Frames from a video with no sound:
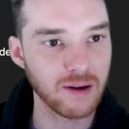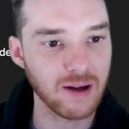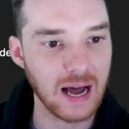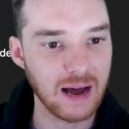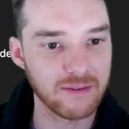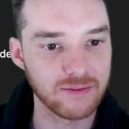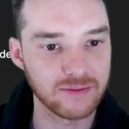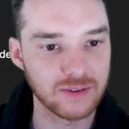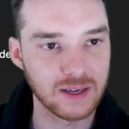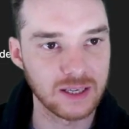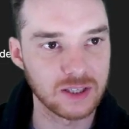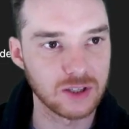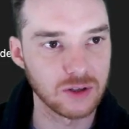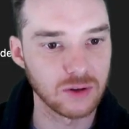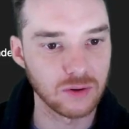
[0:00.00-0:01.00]
I'll have
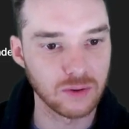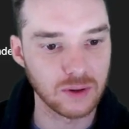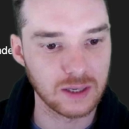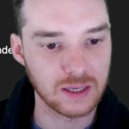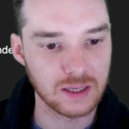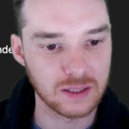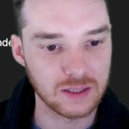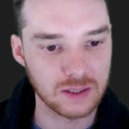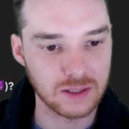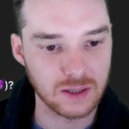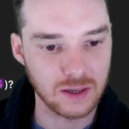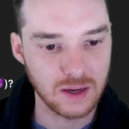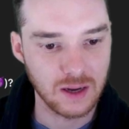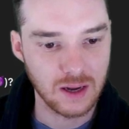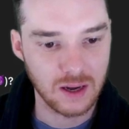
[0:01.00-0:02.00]
it do is,
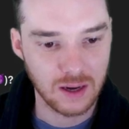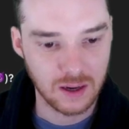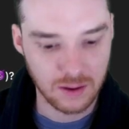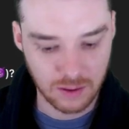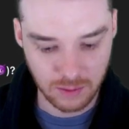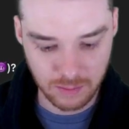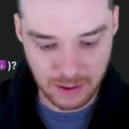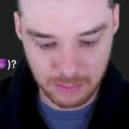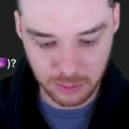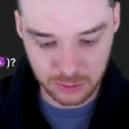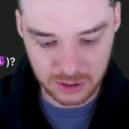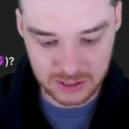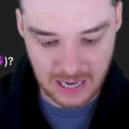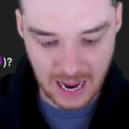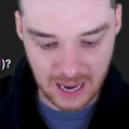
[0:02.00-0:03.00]
or maybe we'll
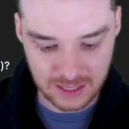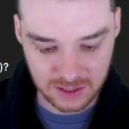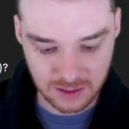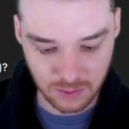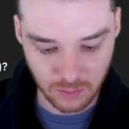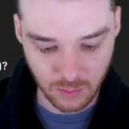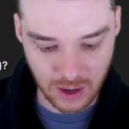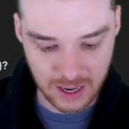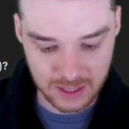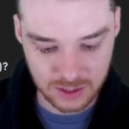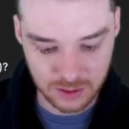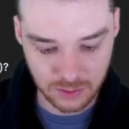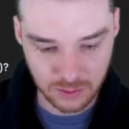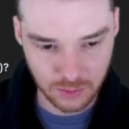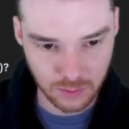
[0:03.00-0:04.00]
just ask, why
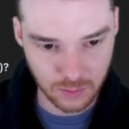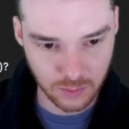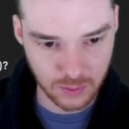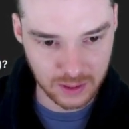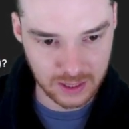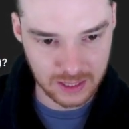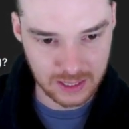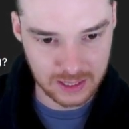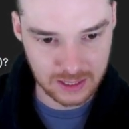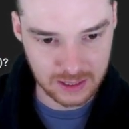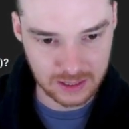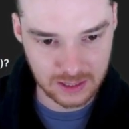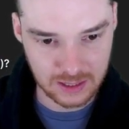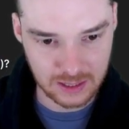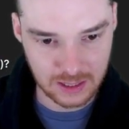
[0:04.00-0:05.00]
do we
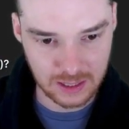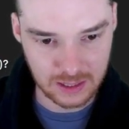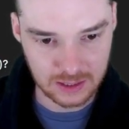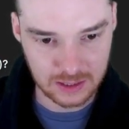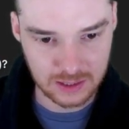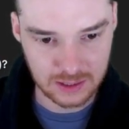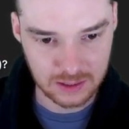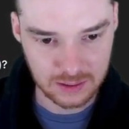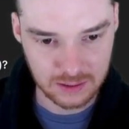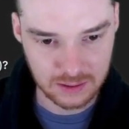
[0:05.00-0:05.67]
need this?